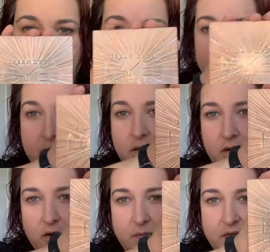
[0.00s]
want.
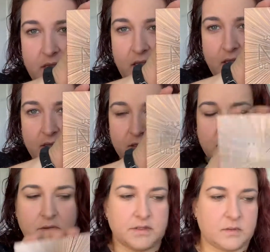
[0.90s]
Urban Decay, though,
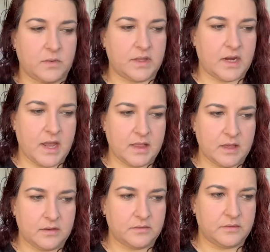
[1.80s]
is the one that I
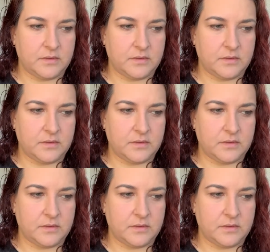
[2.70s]
love.